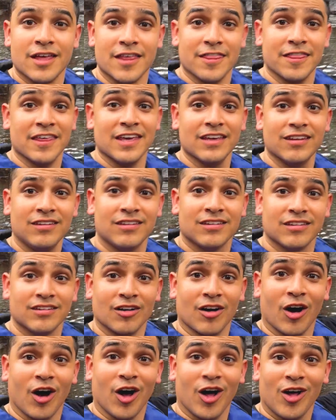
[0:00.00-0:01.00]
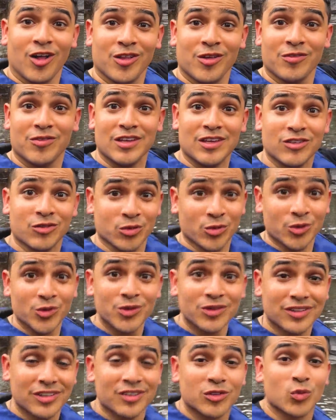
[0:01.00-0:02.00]
this, all of these
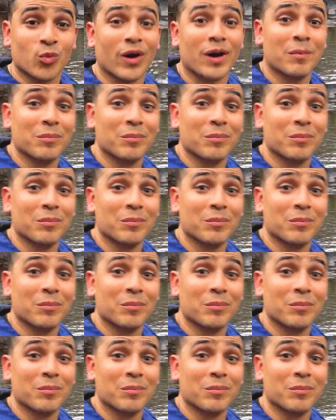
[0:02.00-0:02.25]
roots, it's why